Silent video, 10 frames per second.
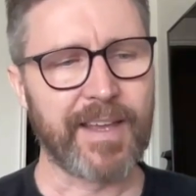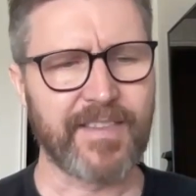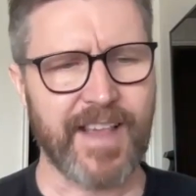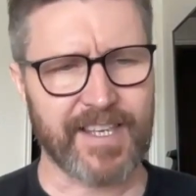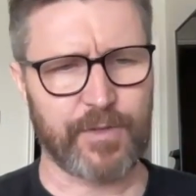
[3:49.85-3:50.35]

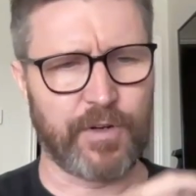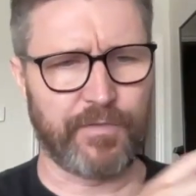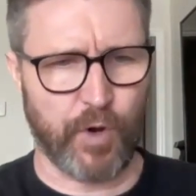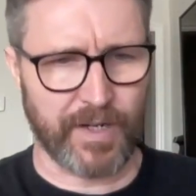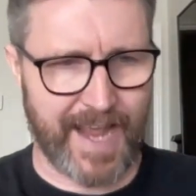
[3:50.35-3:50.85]
think that's sort of
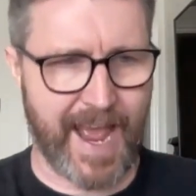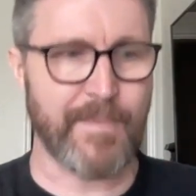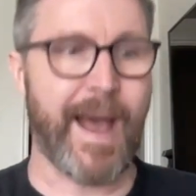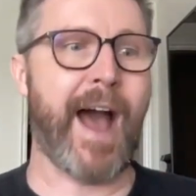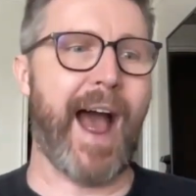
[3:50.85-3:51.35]
what
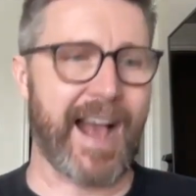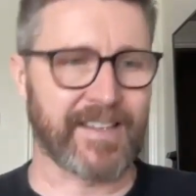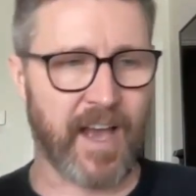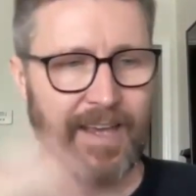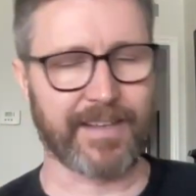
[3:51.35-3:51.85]
came out as
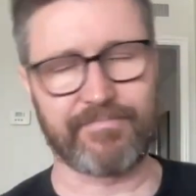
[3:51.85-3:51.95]
I